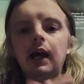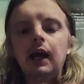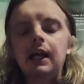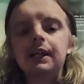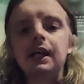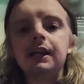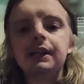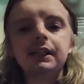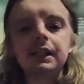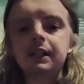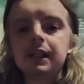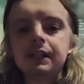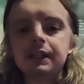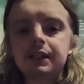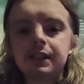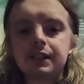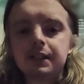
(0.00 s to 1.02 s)

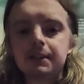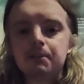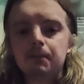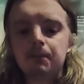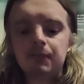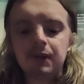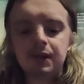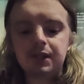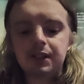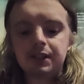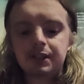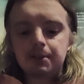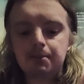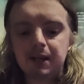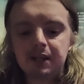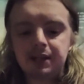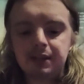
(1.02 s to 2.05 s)
It's just
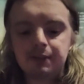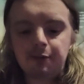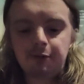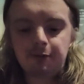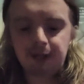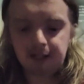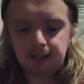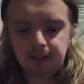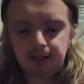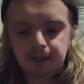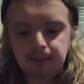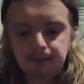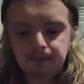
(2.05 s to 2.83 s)
a mess of a figure,